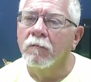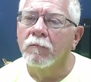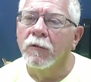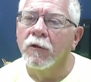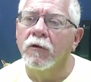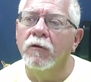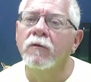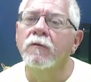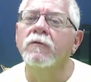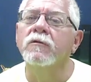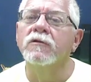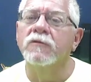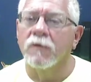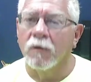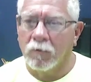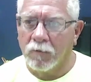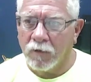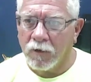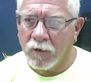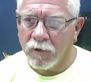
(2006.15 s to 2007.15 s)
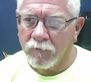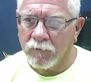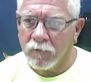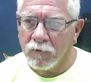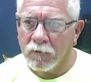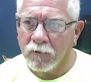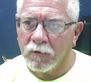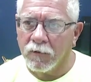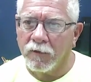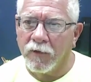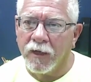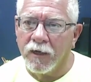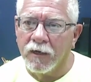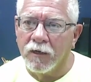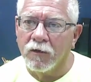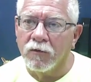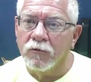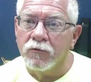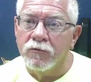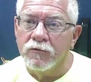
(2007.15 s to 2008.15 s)
but whosoever, that
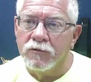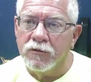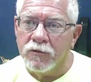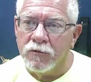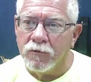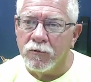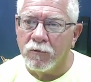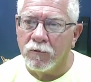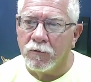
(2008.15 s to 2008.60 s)
includes you,